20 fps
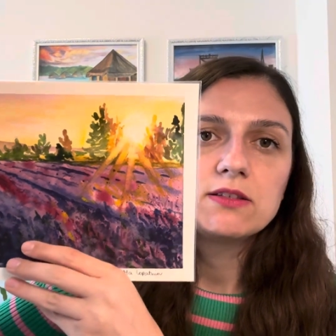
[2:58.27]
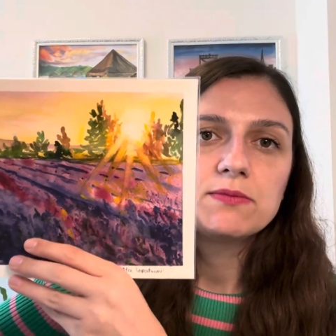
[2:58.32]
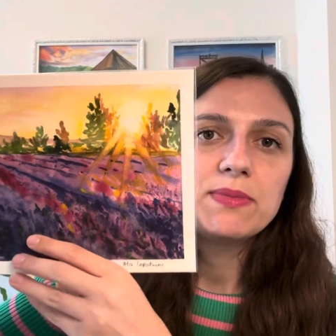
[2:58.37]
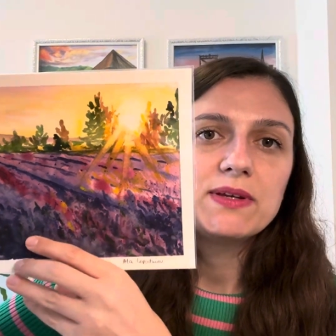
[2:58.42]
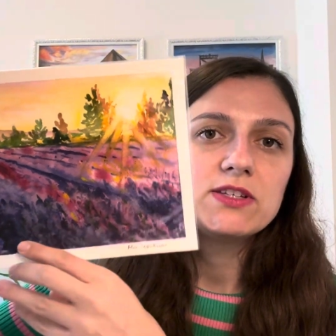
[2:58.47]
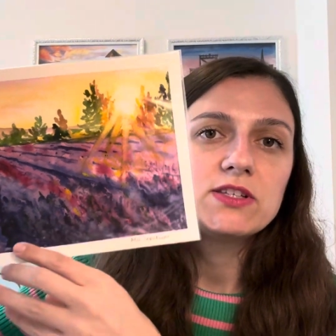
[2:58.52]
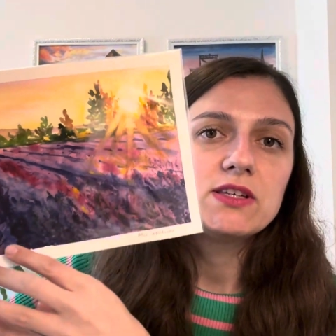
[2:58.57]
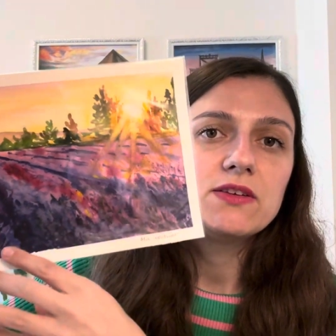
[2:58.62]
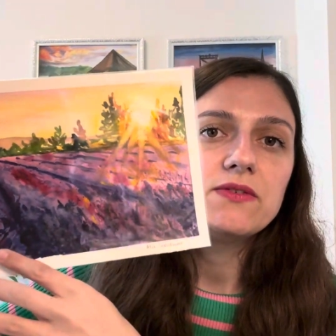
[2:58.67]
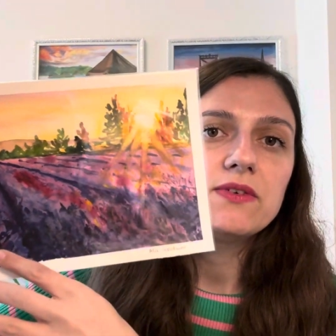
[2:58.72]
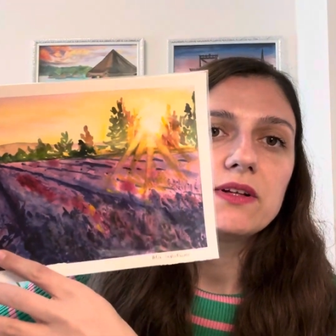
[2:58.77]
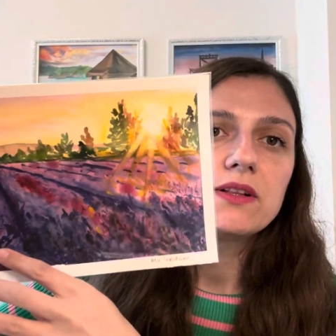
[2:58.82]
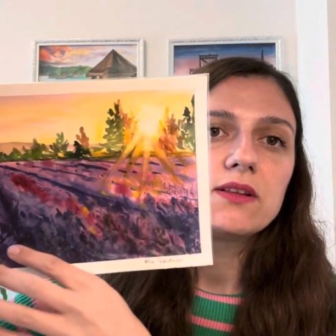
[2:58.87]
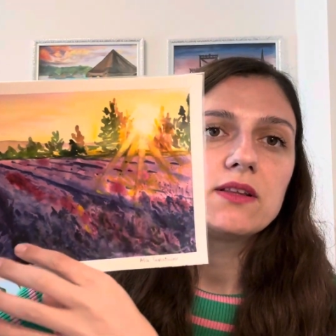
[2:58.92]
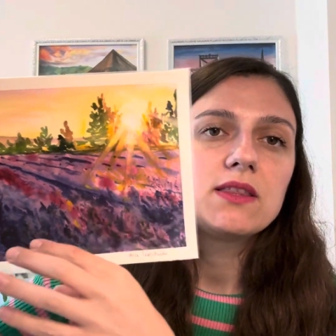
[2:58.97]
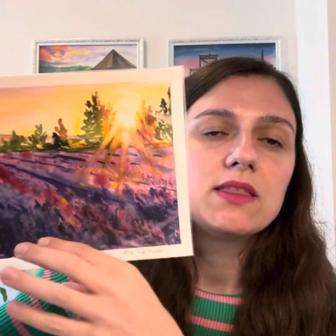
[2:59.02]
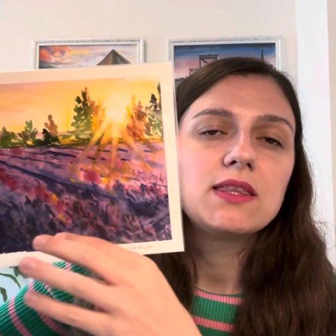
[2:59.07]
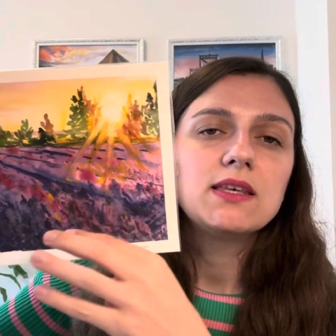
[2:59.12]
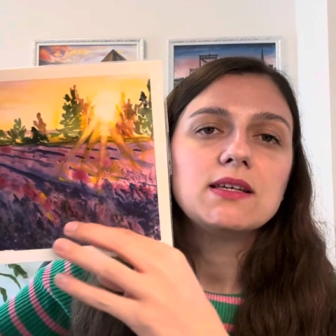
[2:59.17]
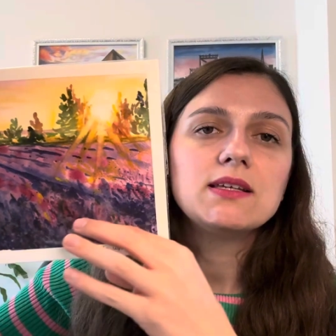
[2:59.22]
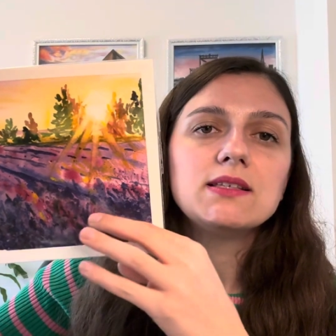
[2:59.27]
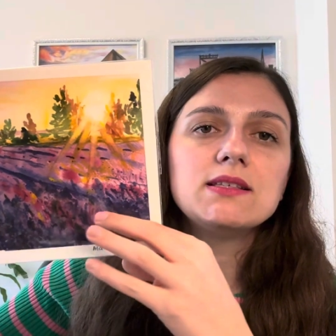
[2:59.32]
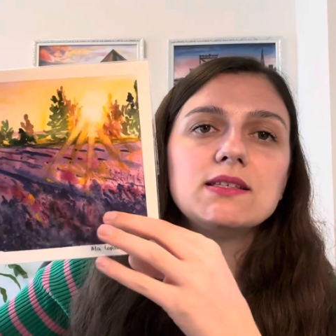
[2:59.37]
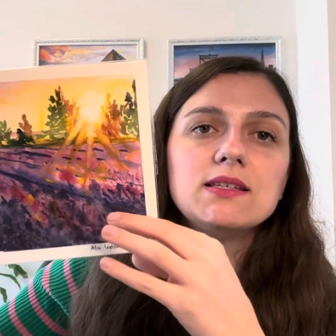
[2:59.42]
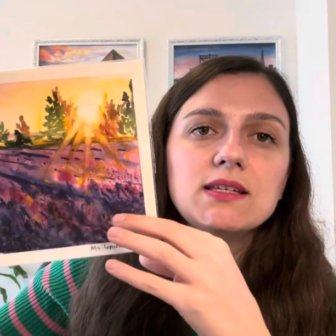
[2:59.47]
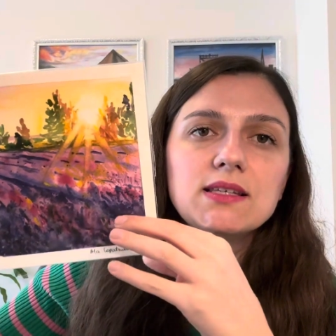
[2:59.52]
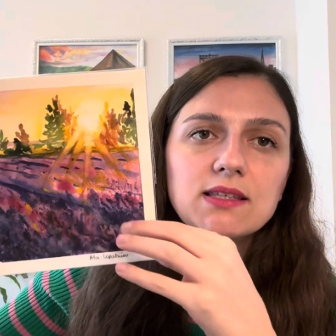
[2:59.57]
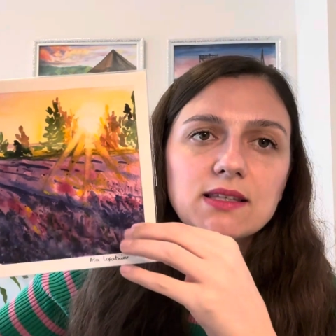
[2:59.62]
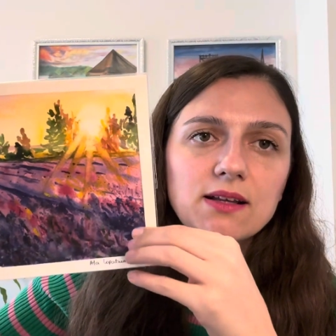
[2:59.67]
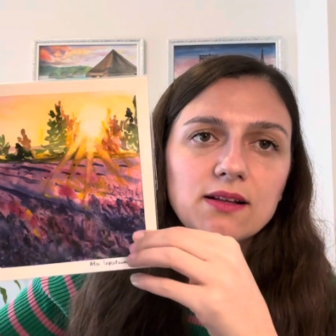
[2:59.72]
specifically the
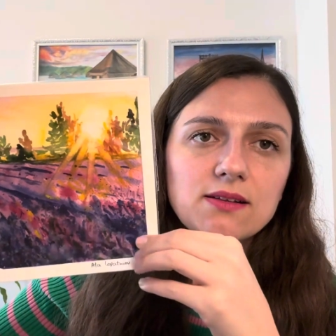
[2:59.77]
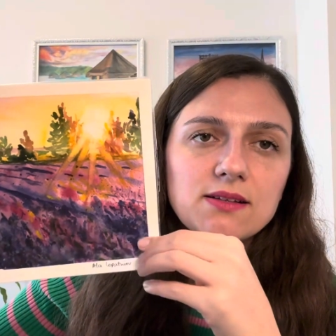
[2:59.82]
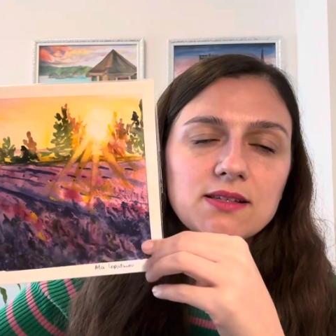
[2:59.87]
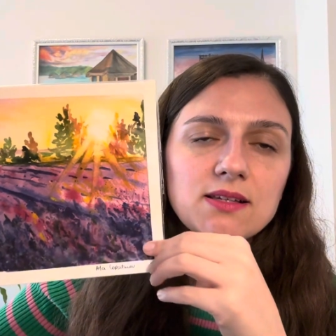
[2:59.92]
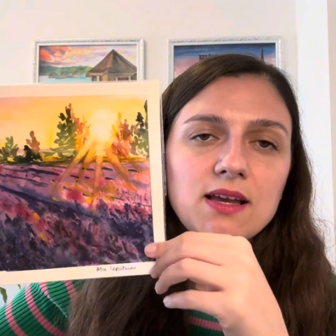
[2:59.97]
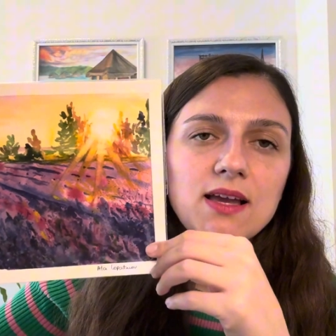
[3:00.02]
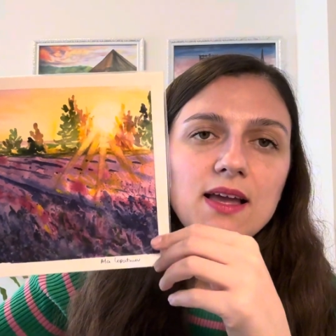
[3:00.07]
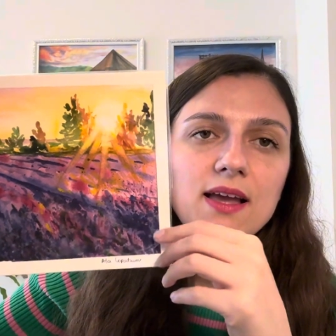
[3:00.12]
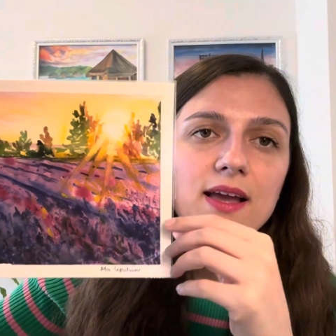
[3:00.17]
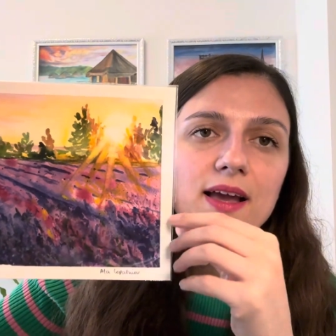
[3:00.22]
details.